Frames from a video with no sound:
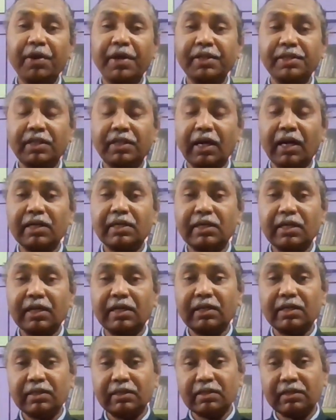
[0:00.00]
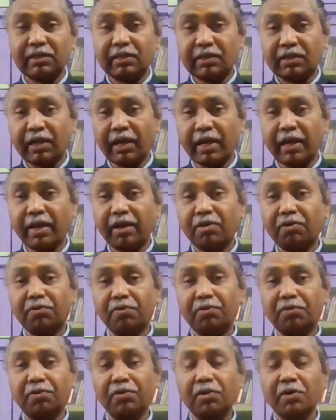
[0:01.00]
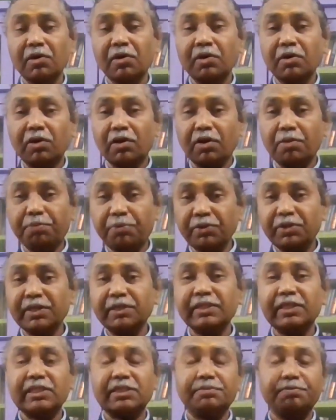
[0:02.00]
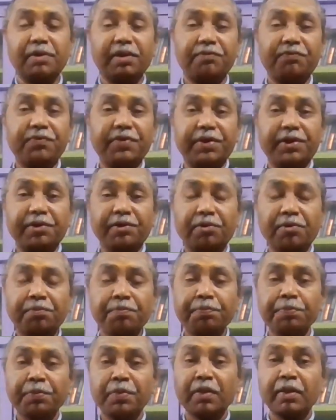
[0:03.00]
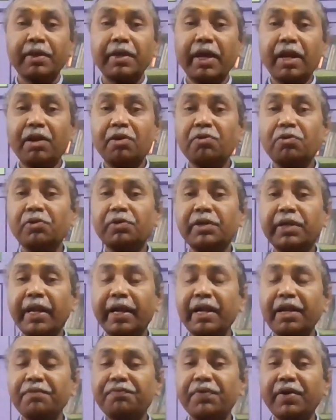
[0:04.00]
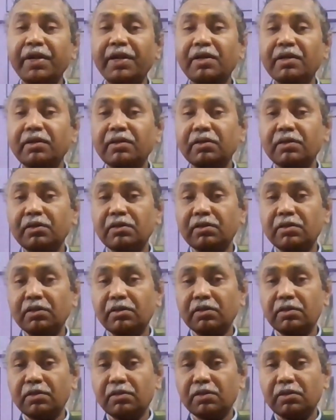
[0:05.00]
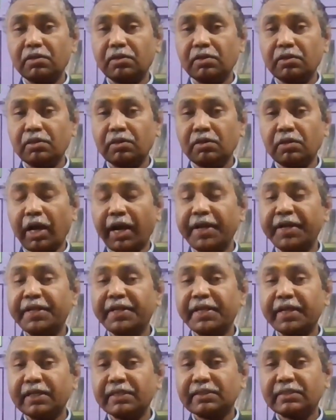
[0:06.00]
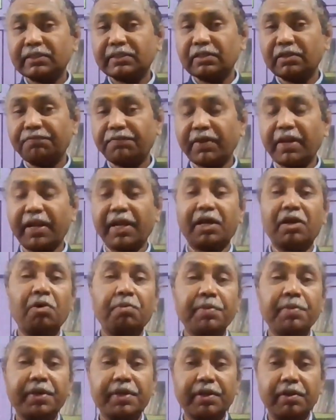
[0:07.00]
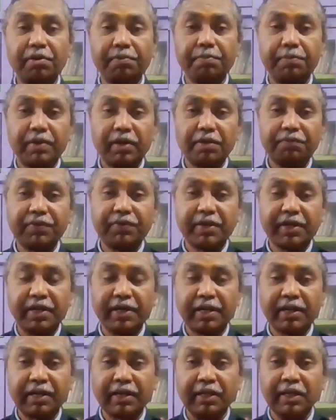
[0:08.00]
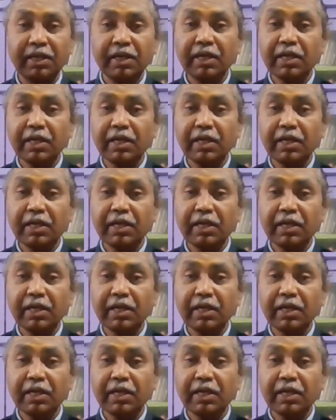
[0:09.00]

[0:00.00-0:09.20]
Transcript: I thought, and I have put in this brief video around 10 different ideas for economic development of a country.